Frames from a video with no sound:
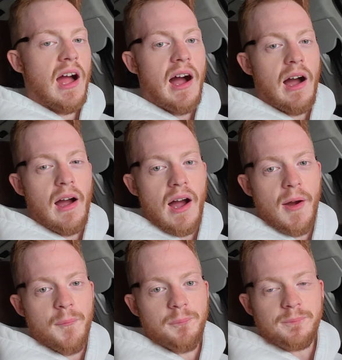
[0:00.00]

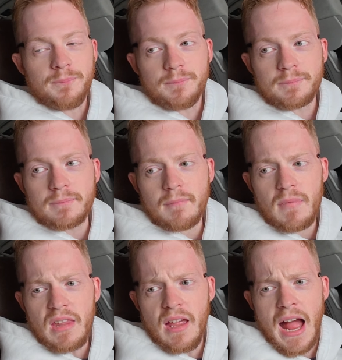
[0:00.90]

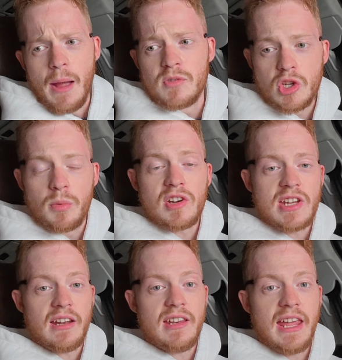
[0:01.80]
I'm super
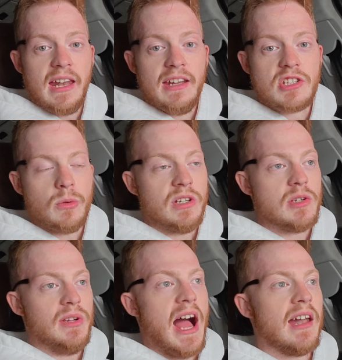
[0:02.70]
excited to get into it,
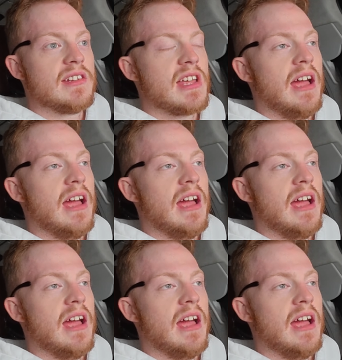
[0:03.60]
to be honest.